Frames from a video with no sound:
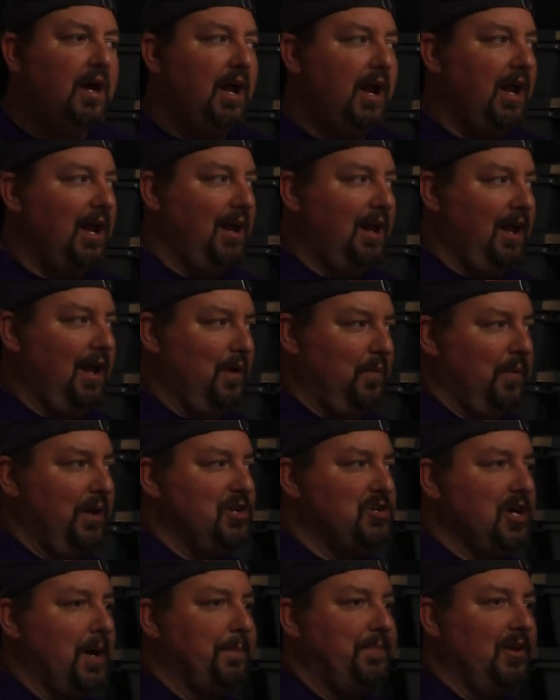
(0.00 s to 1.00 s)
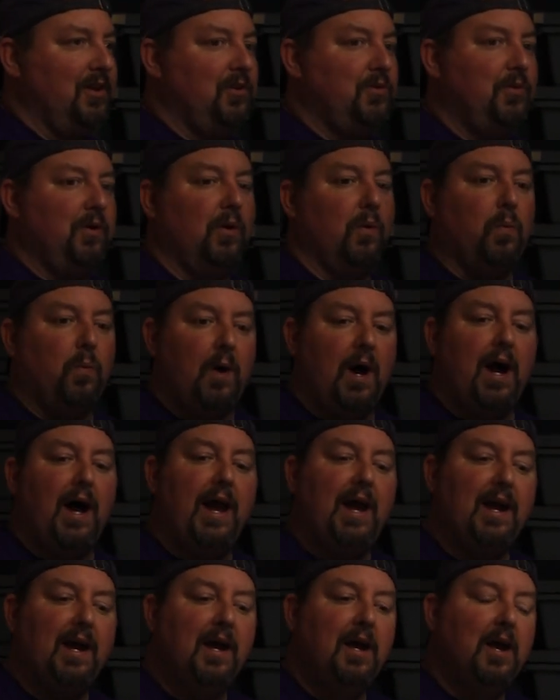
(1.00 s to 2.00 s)
and we jumped into it.
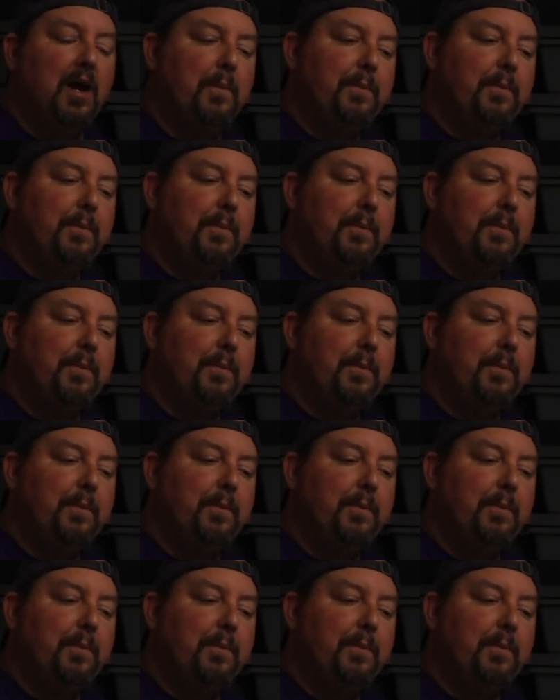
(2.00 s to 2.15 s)
Why?